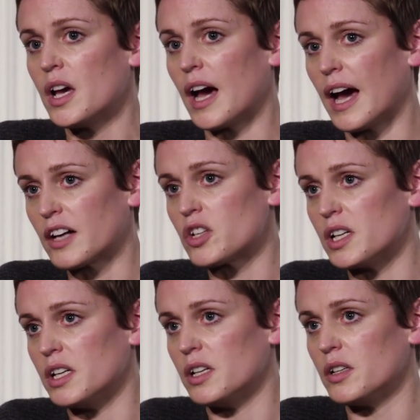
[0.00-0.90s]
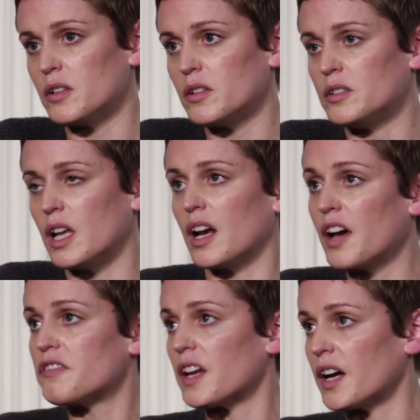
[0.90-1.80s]
actually, the
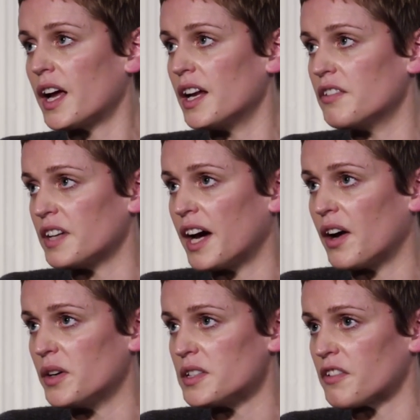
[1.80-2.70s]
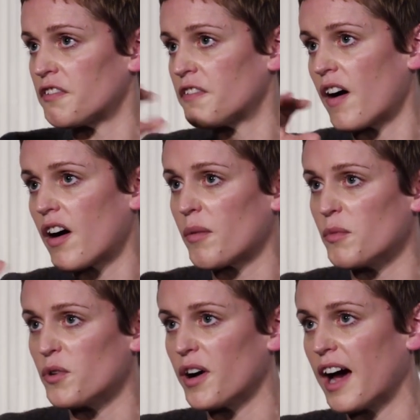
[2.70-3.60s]
life that I live now is a far
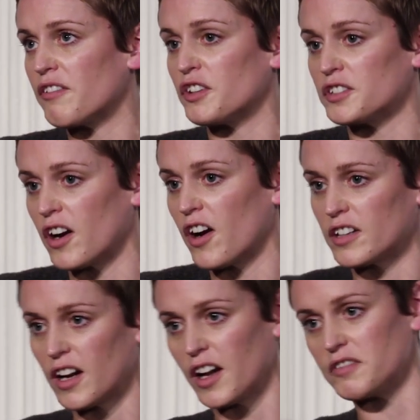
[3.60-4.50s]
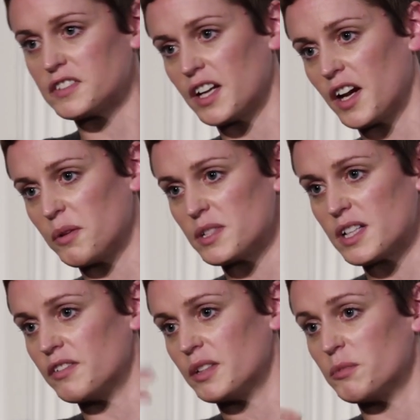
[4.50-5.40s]
more avant-garde life than I
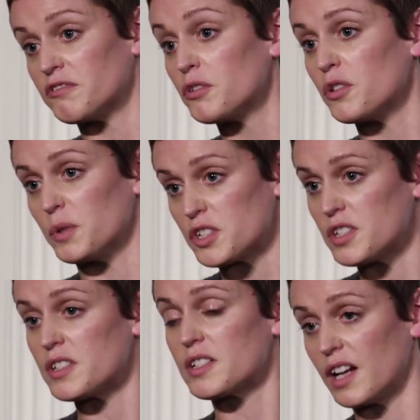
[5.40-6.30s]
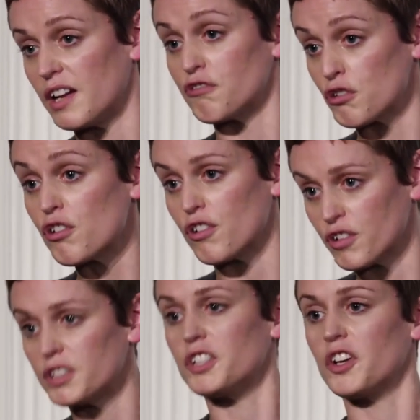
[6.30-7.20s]
was living before, which is to live raw,
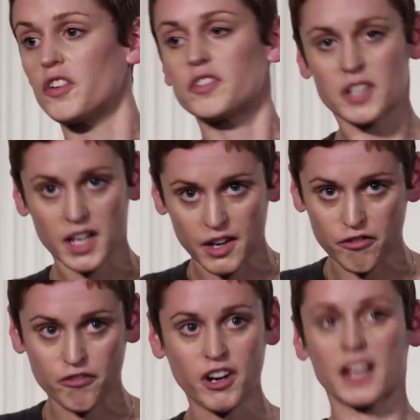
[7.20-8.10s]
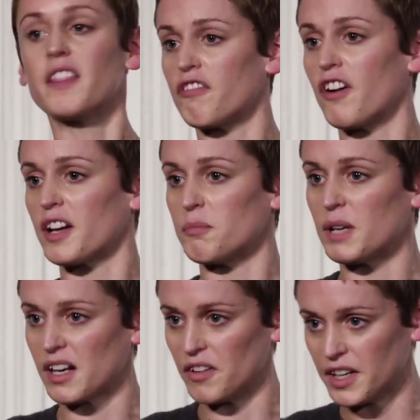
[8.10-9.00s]
you know, to live right in the fucking
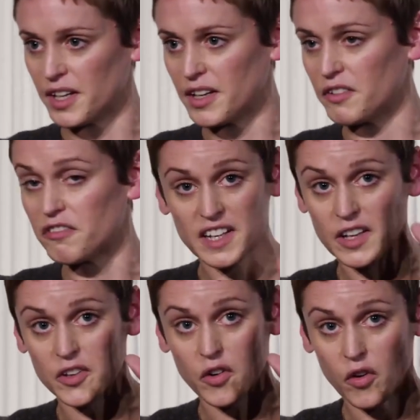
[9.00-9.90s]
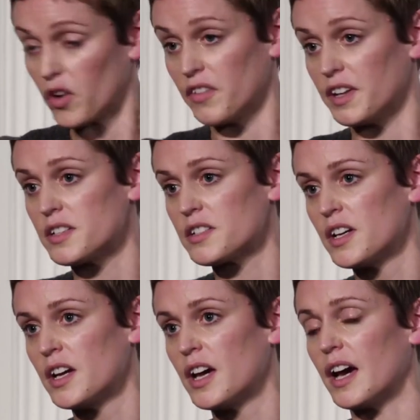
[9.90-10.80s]
middle of it and feel all of it.
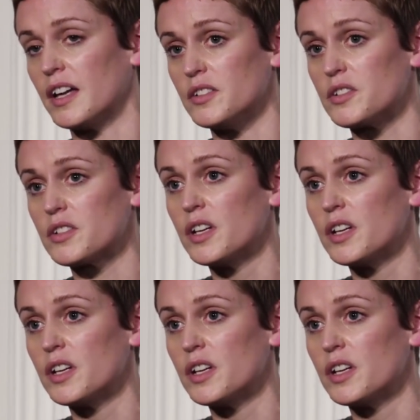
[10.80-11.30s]
And